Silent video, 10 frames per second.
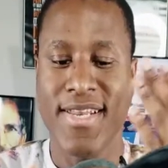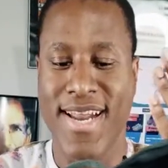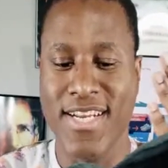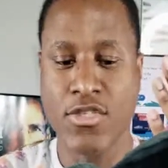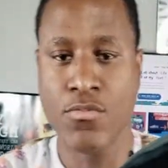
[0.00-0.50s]
Now
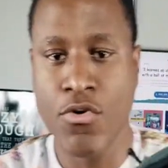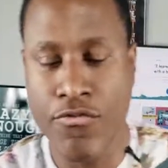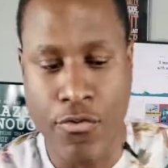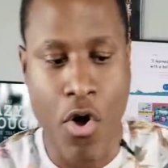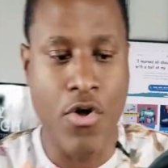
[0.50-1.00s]
let's
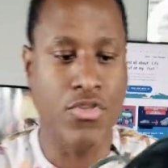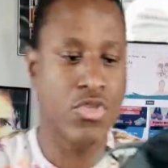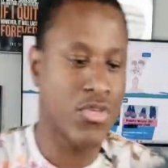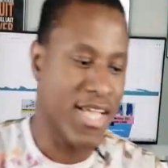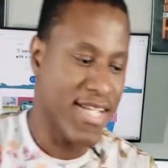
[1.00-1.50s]
move on
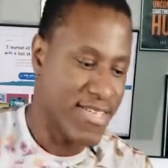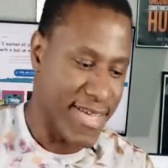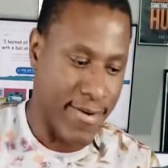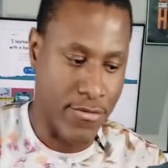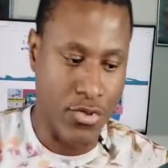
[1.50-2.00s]
to the
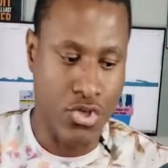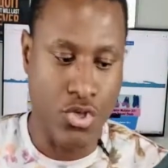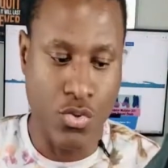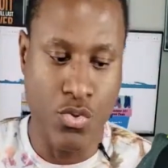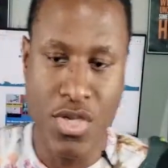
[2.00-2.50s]
inside of the
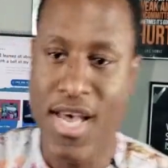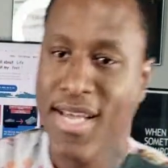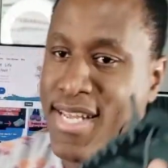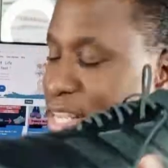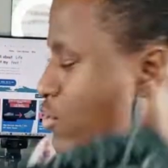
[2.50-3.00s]
shoes.
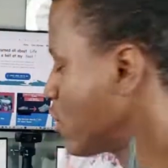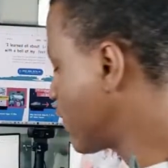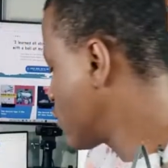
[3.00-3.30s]
The insole of